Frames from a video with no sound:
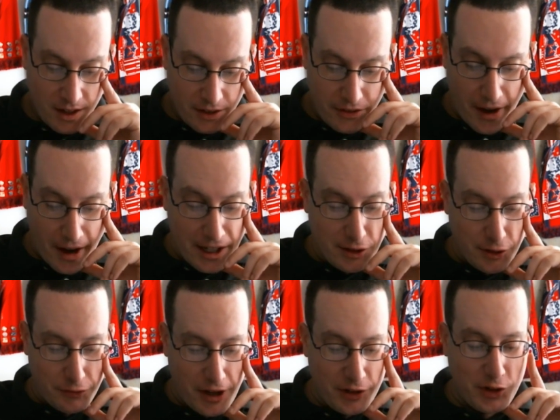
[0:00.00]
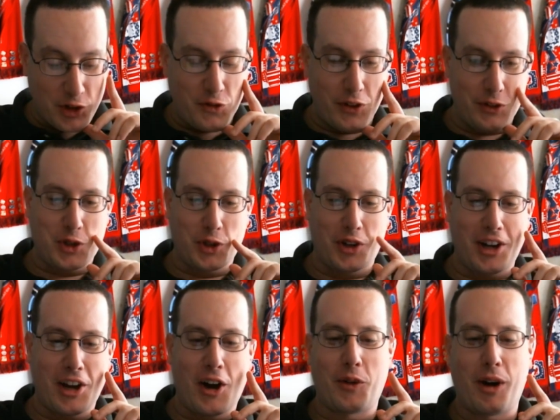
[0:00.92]
9 defenders, Ventura
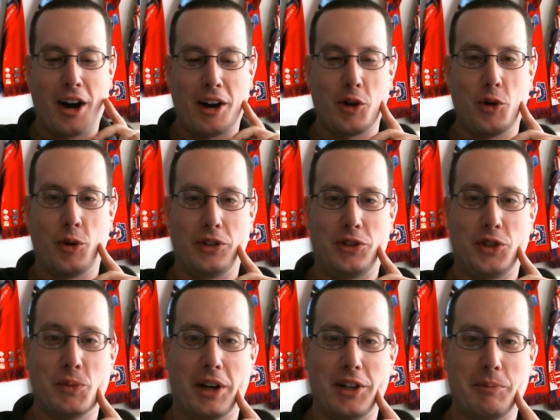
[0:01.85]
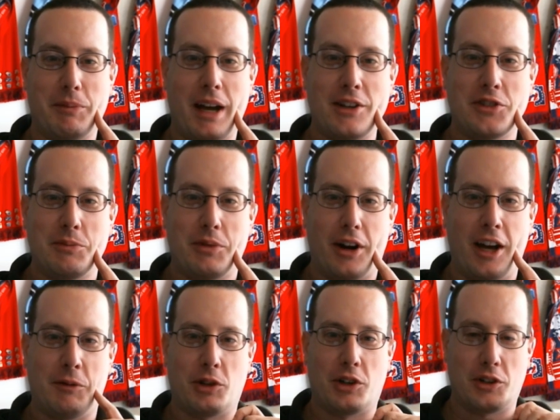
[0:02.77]
Alvarado, who, as you might imagine,
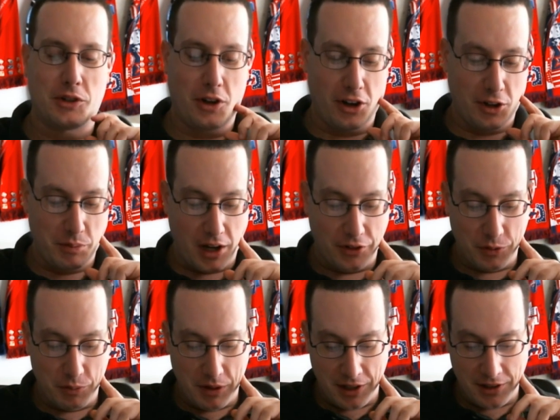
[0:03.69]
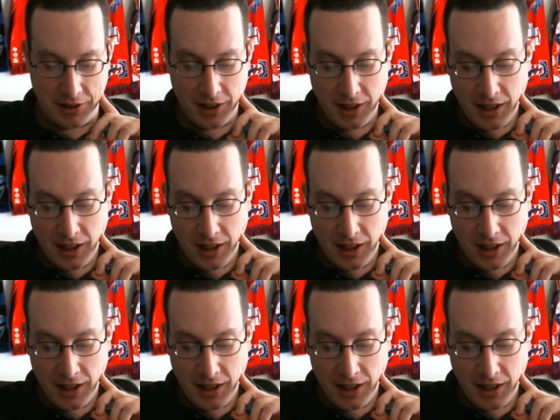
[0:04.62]
Brian, we're going to talk about in a minute.